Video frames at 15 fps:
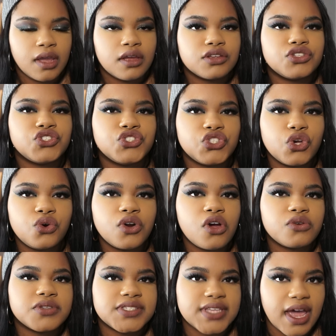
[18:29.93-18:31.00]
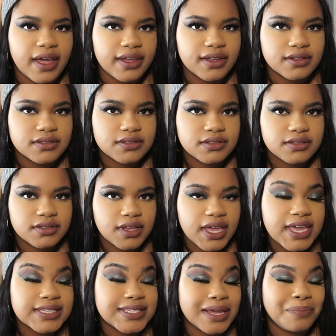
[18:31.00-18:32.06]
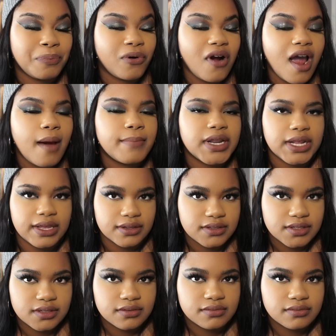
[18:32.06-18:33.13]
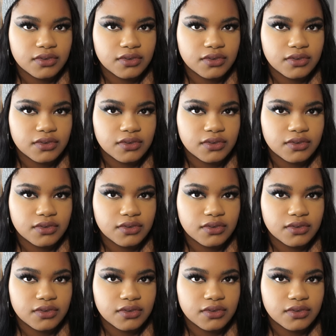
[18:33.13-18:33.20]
Pseudoscience is a prominent